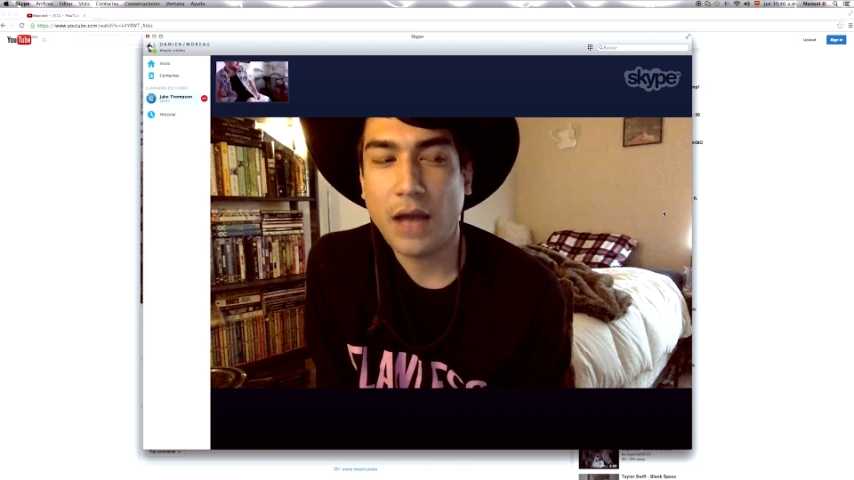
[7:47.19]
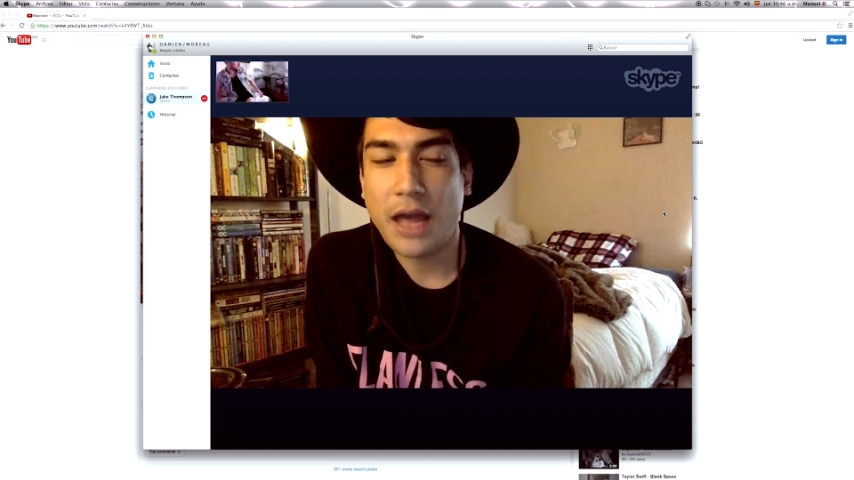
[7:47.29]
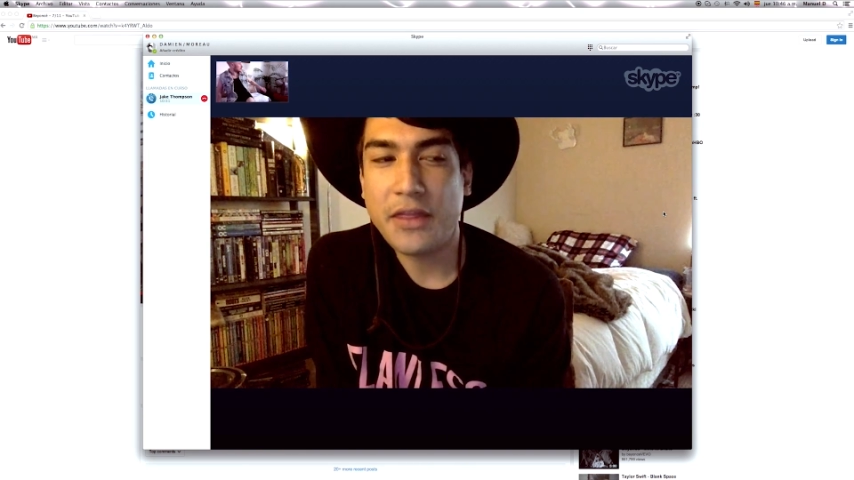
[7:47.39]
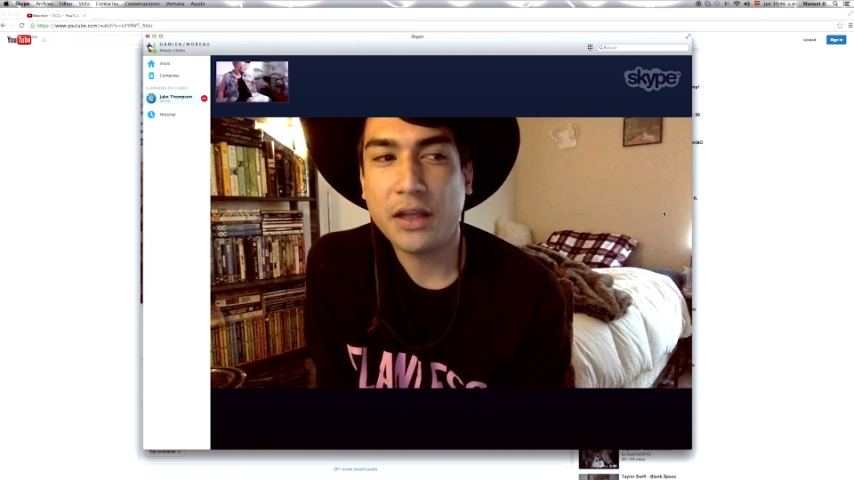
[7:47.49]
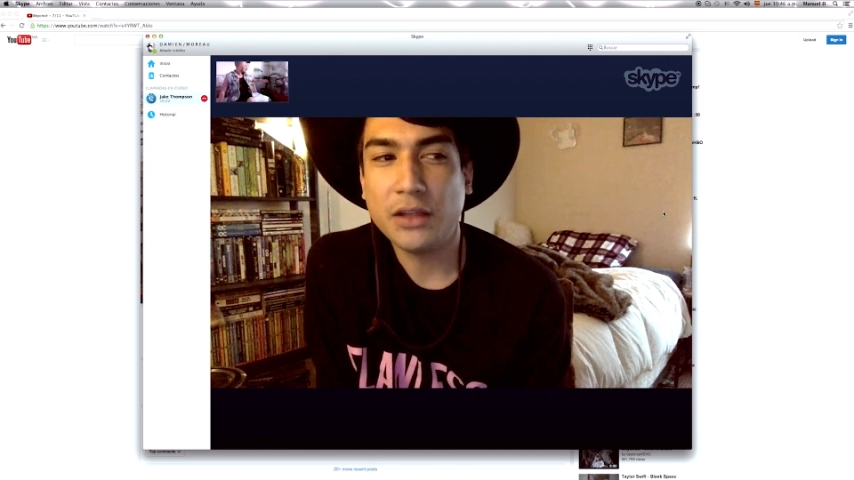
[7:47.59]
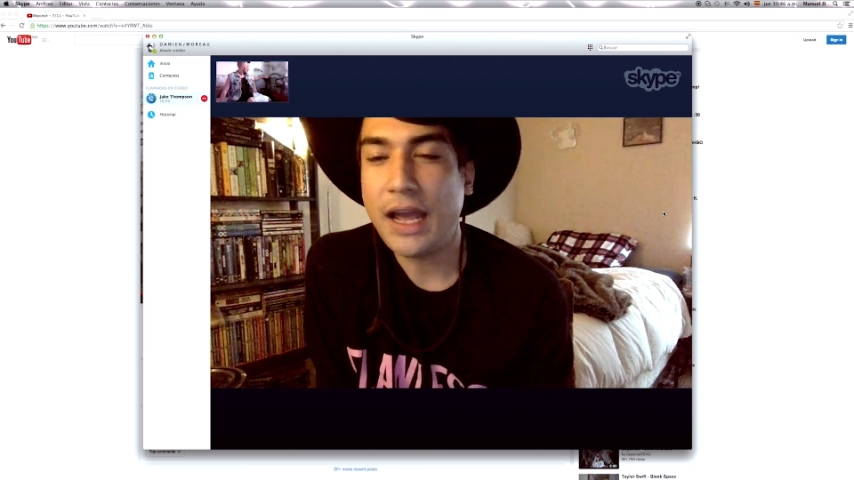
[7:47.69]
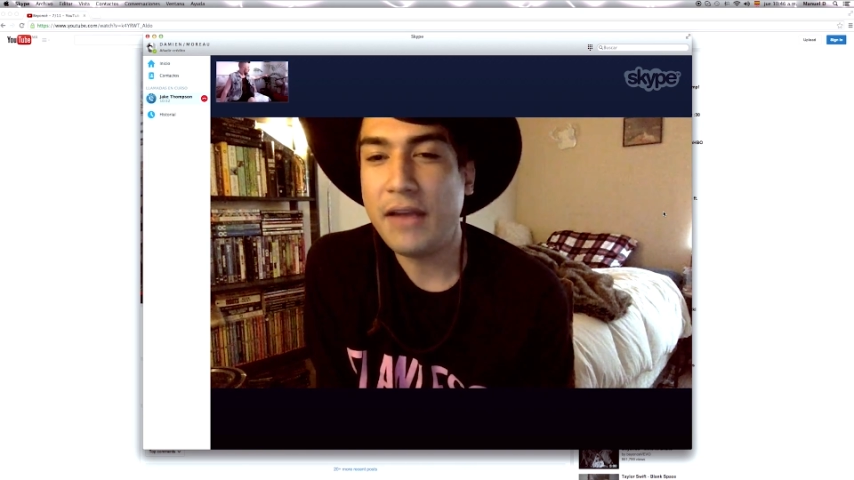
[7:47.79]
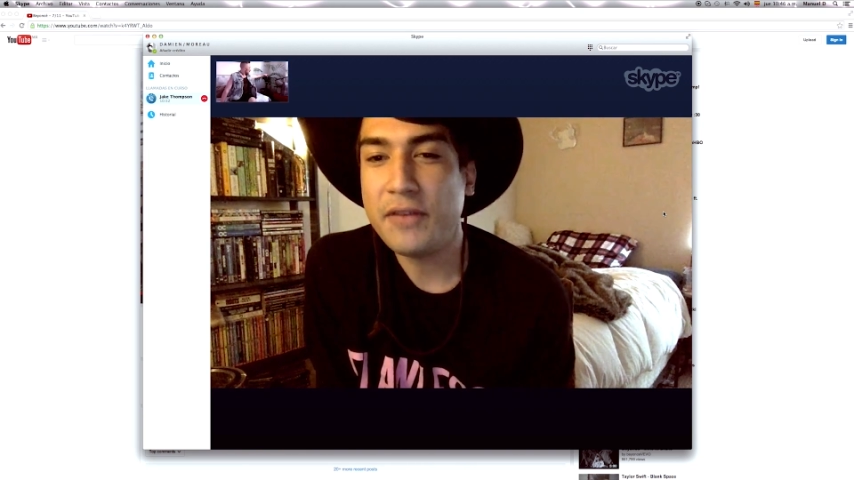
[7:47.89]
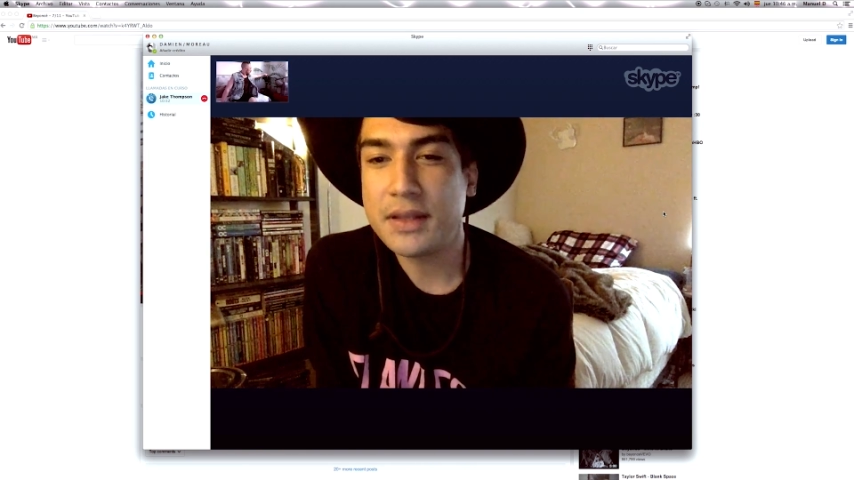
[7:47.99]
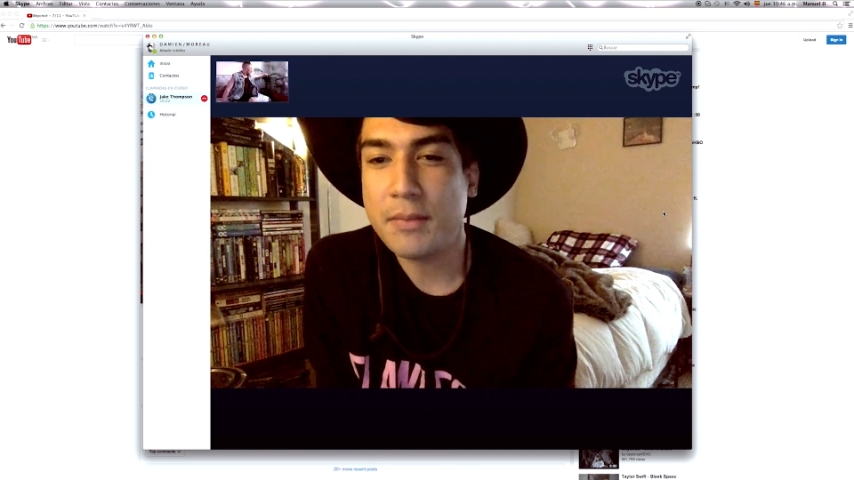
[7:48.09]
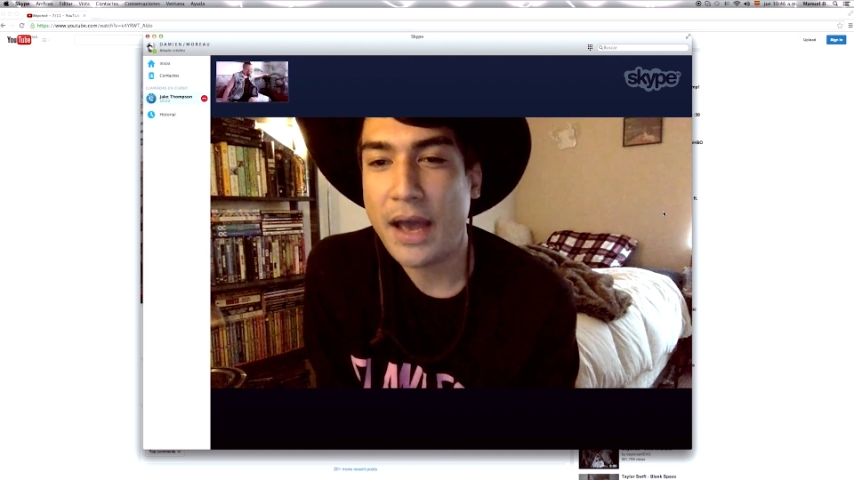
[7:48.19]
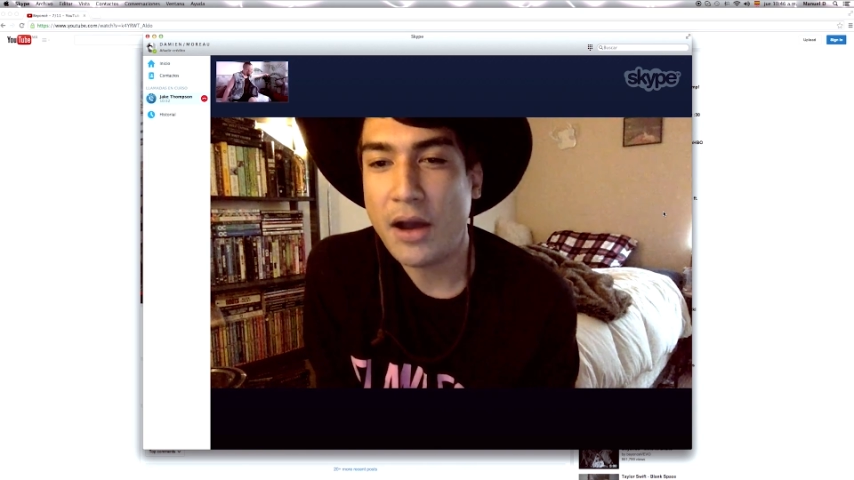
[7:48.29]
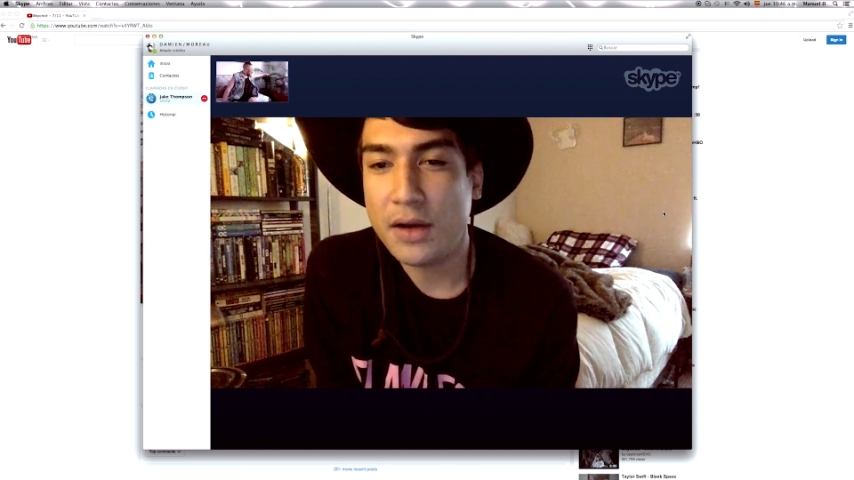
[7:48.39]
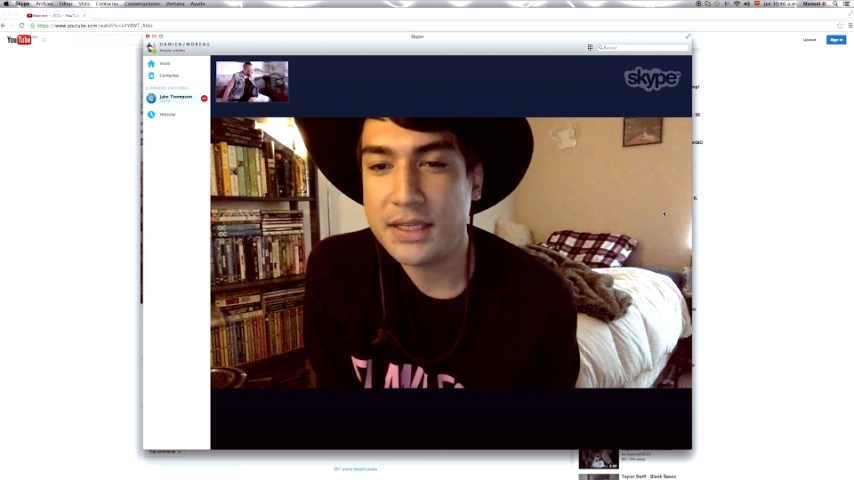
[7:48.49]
I think life is about